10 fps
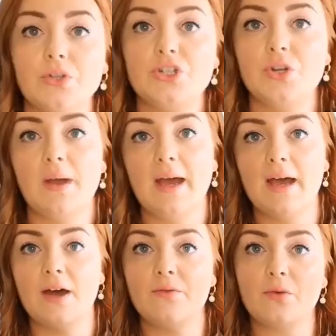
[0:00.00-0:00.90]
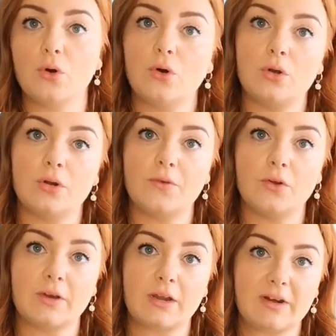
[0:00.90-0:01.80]
Once you have all of
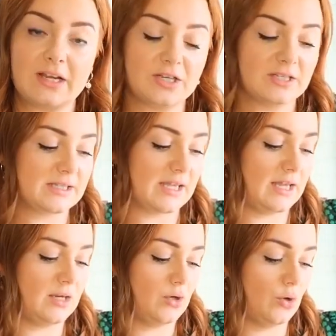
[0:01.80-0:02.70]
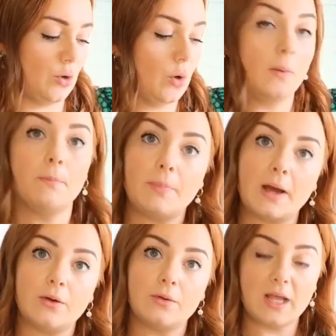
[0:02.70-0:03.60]
your ingredients in your
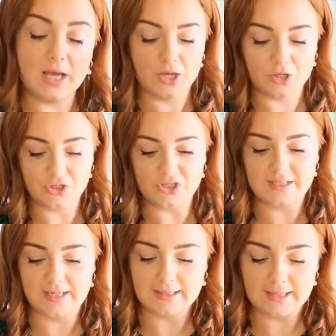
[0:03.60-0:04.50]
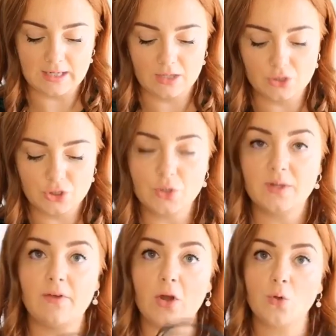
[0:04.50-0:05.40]
bowl, you just need then to
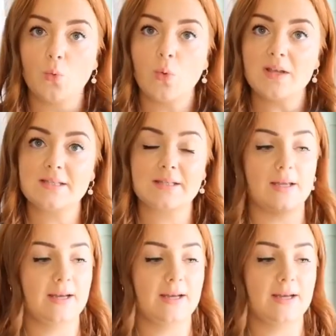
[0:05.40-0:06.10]
give it a good whisk.